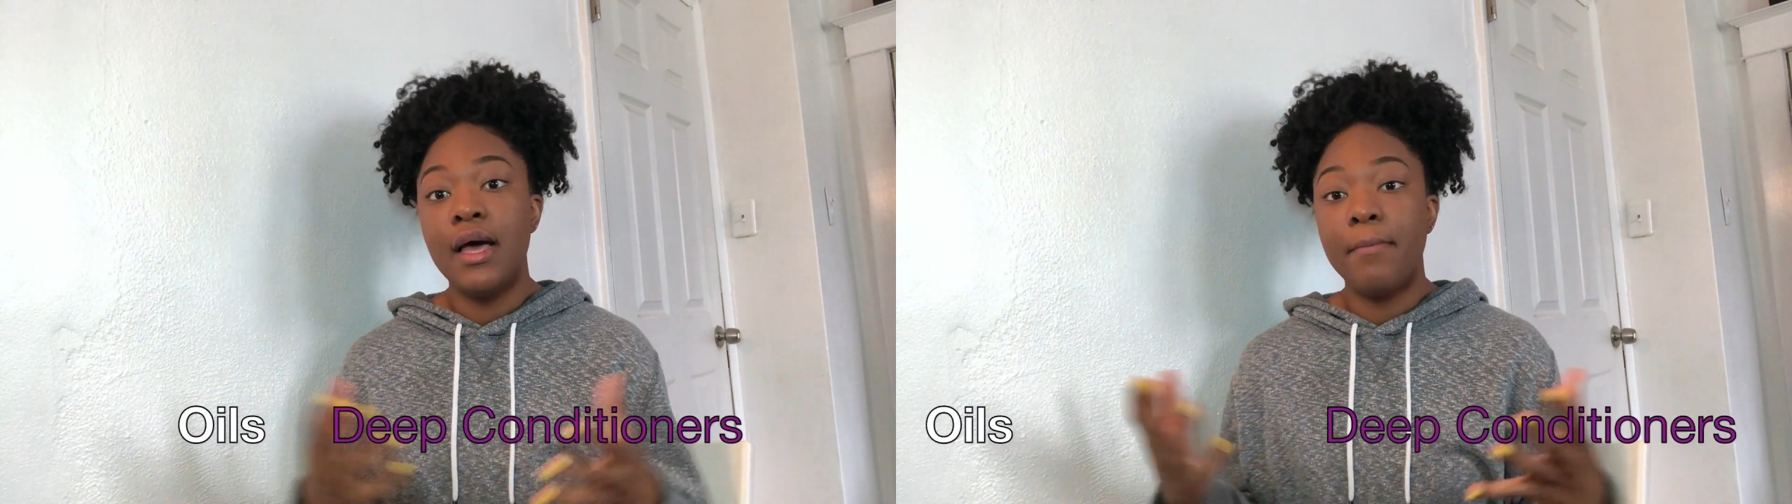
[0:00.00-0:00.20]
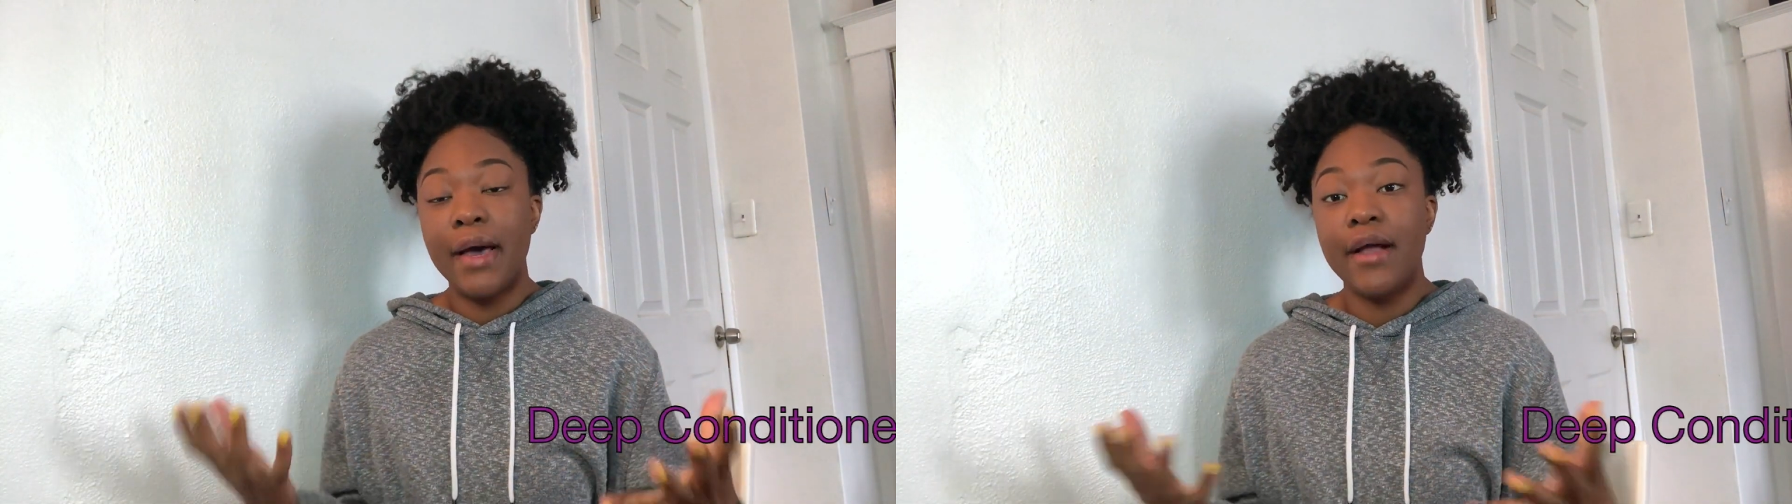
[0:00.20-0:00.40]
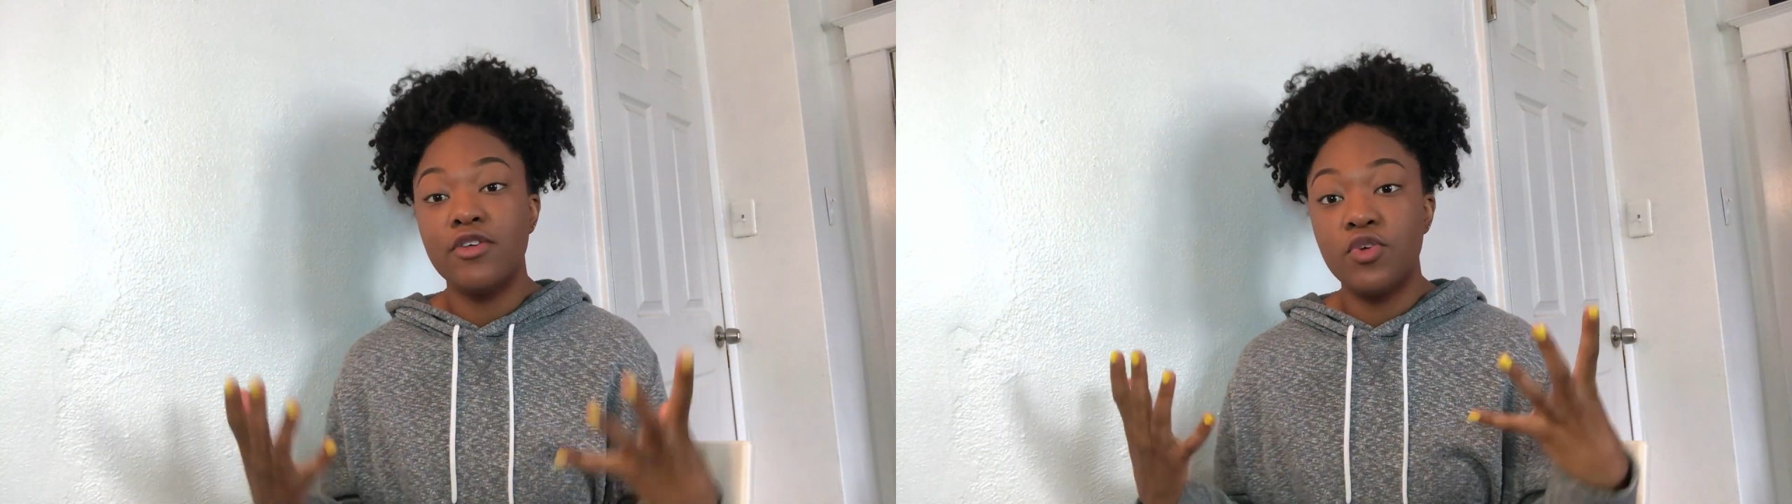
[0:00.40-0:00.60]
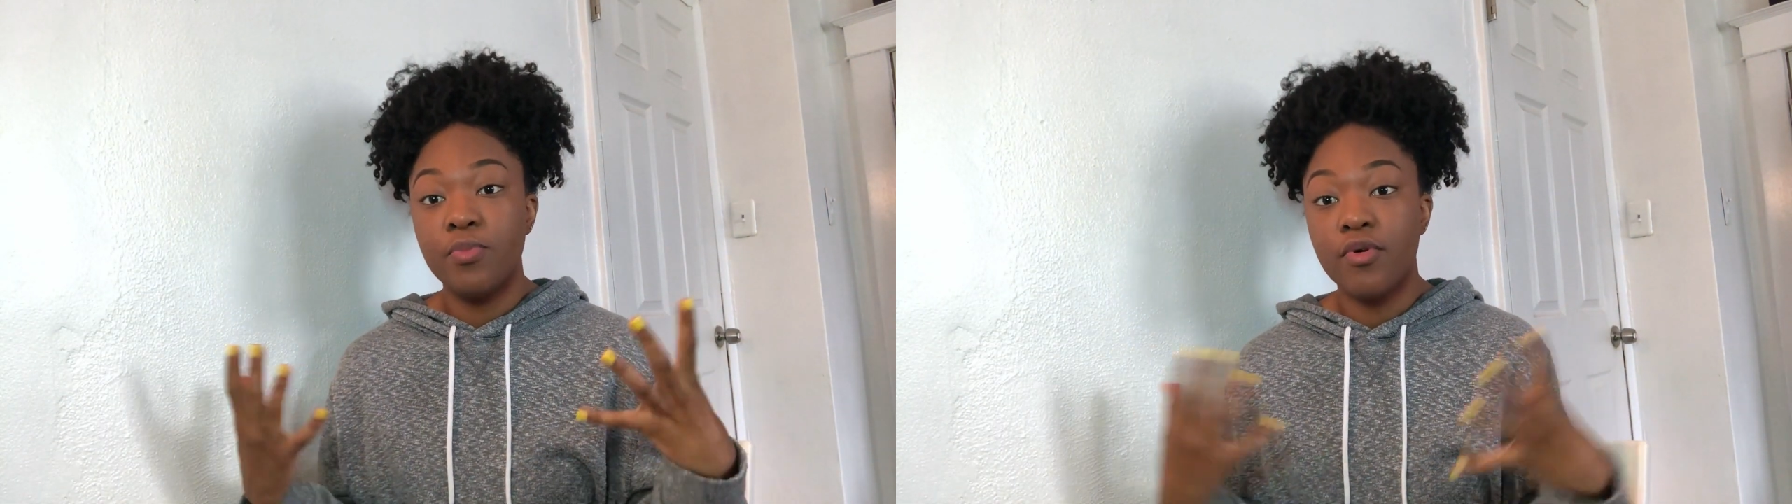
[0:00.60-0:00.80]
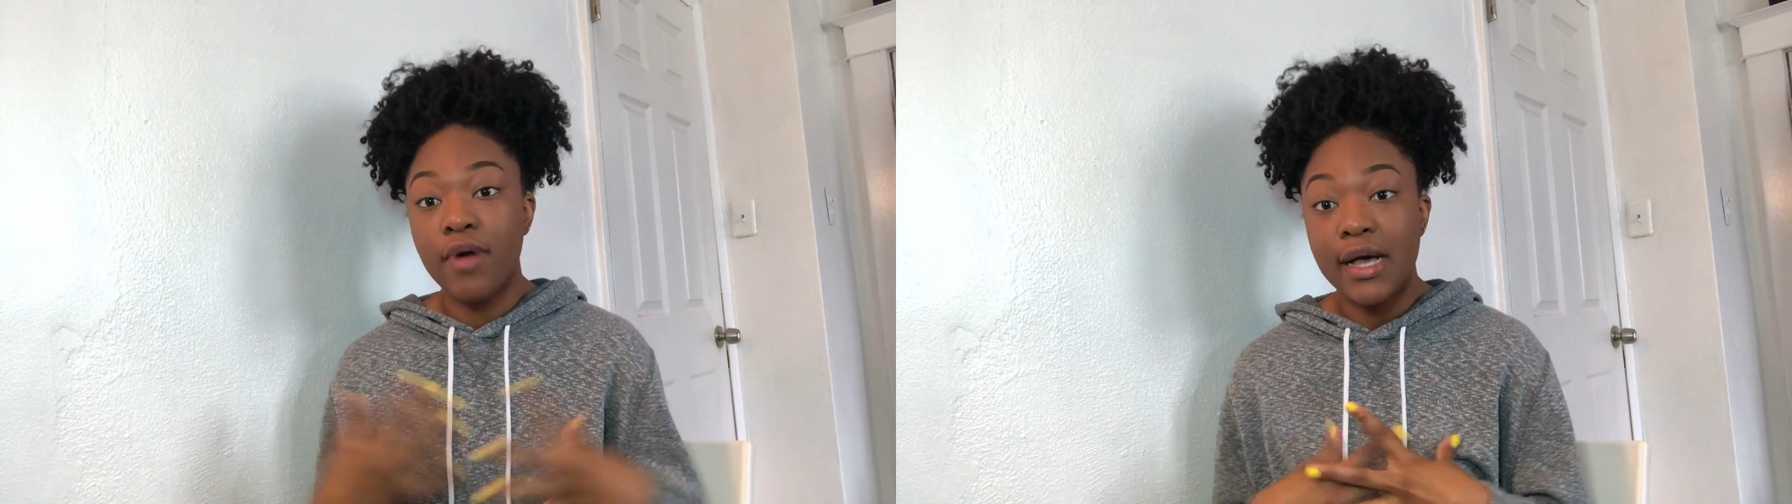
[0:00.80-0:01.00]
my hair is low
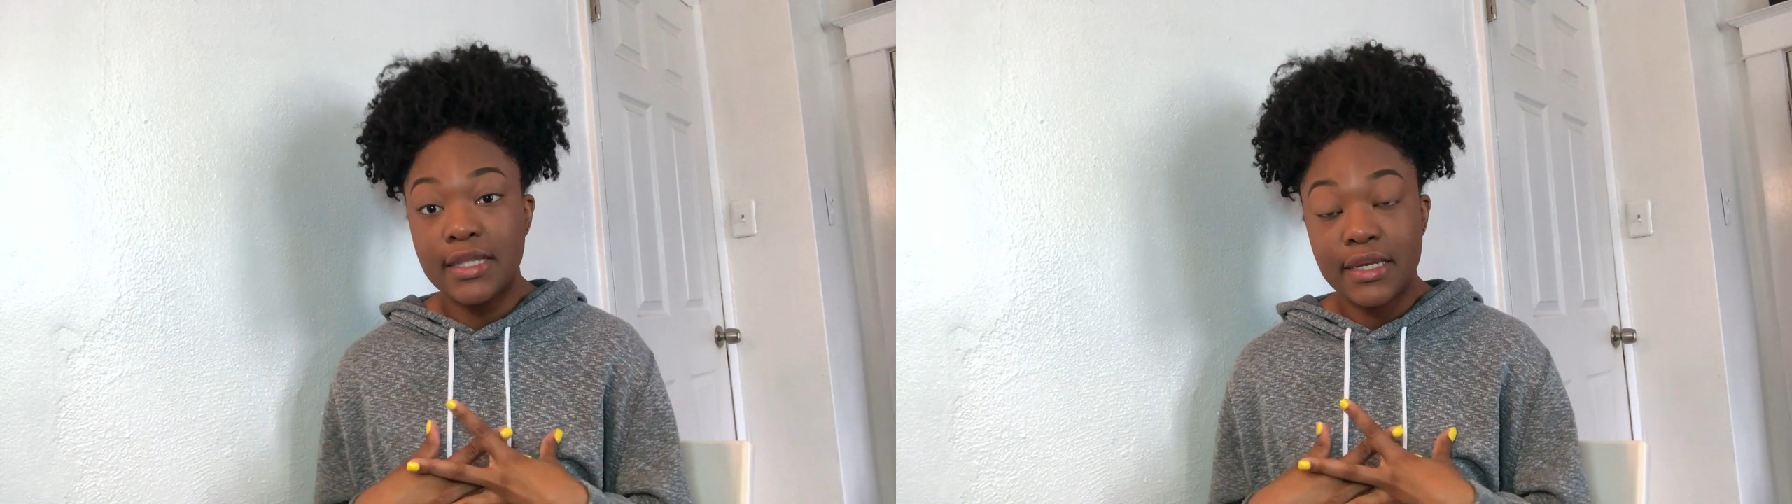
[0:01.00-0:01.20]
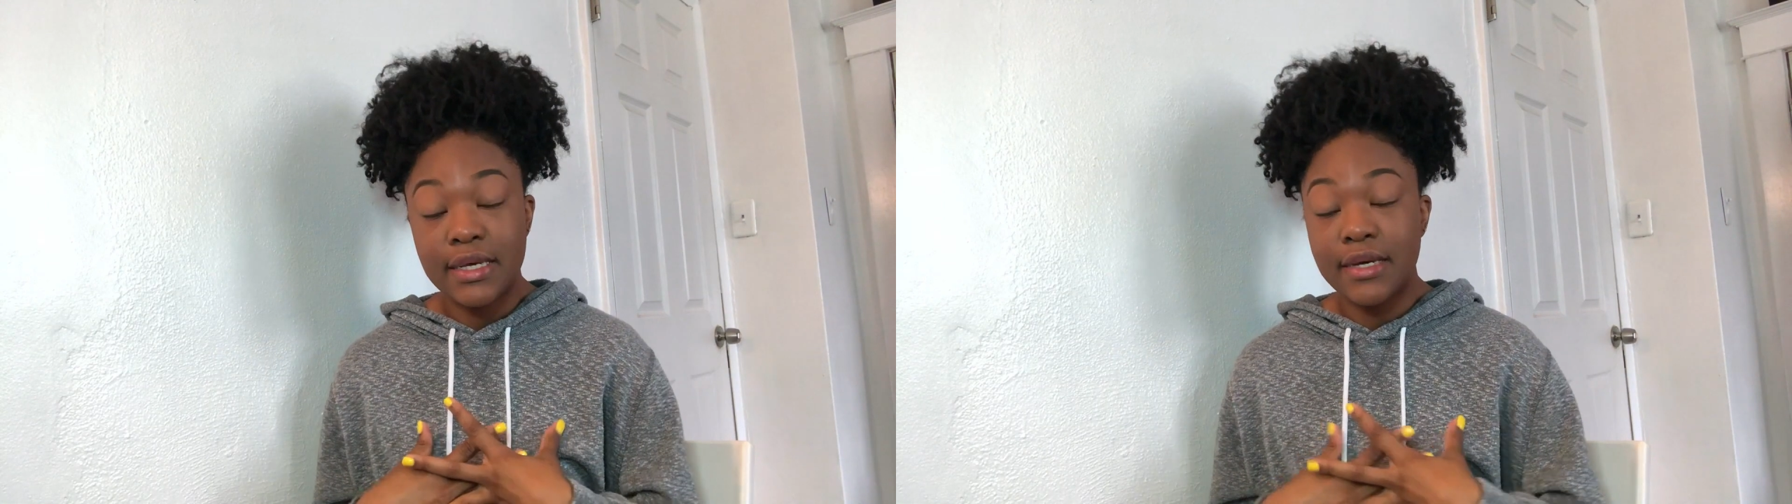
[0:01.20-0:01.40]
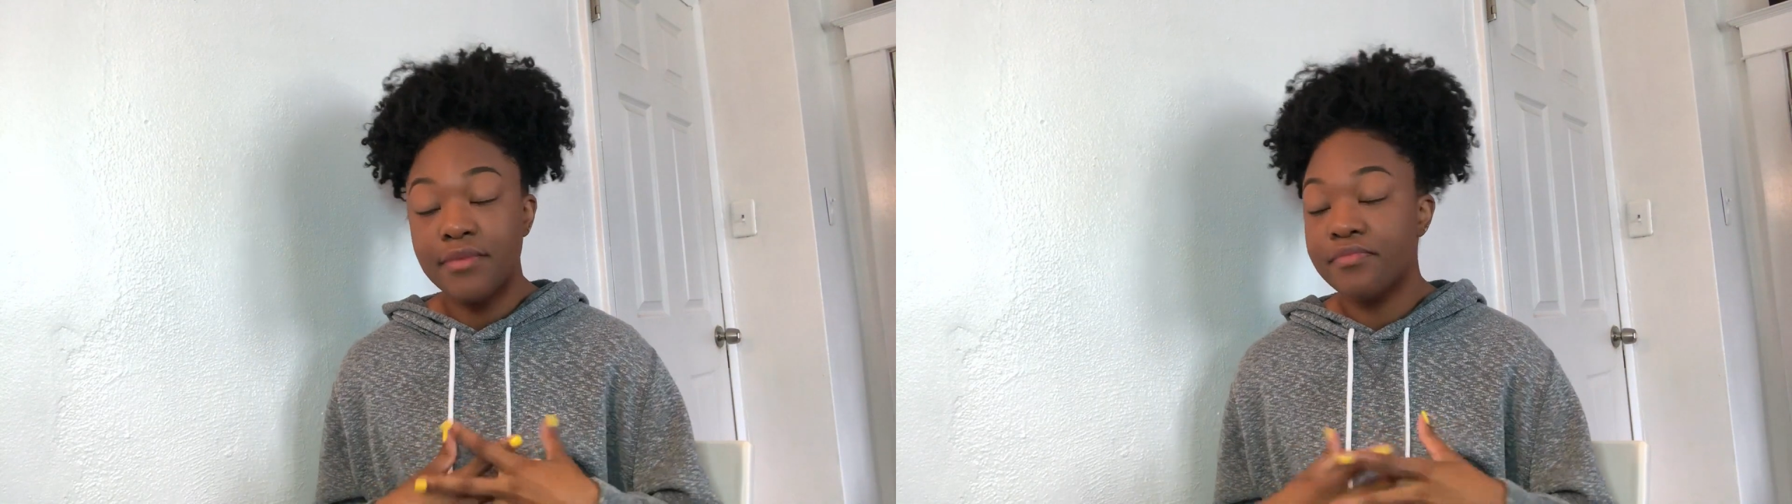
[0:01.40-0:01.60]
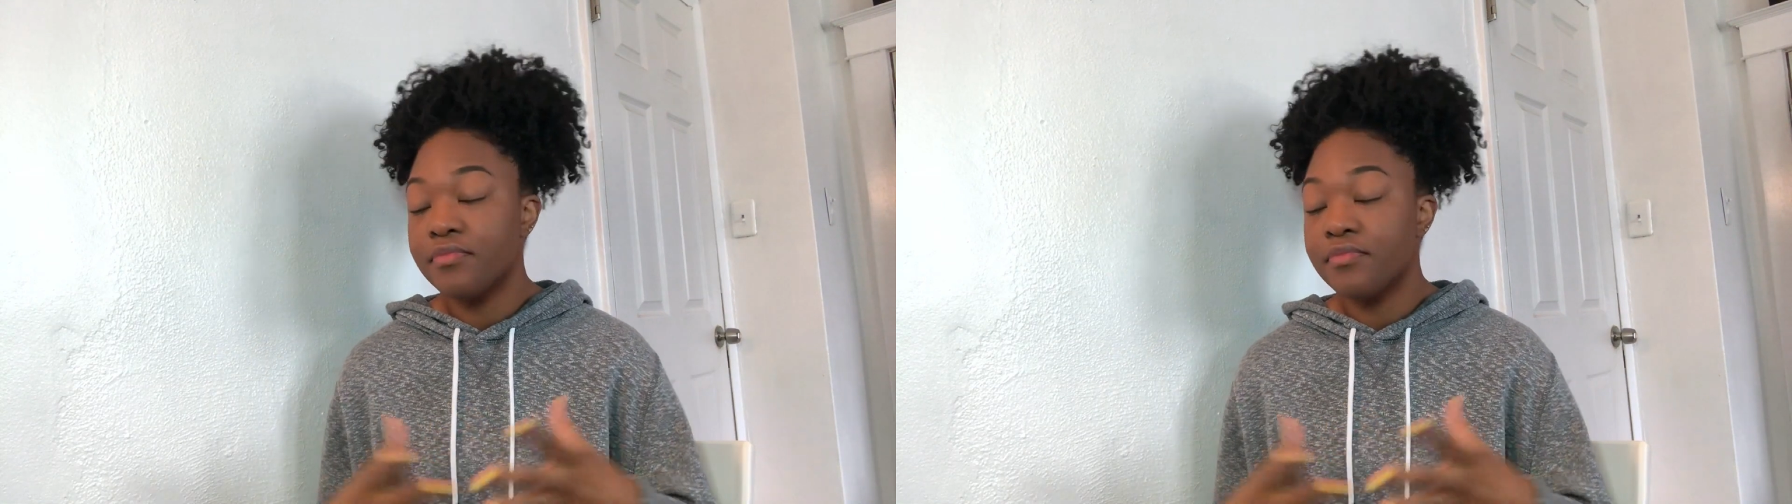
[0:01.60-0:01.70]
porosity.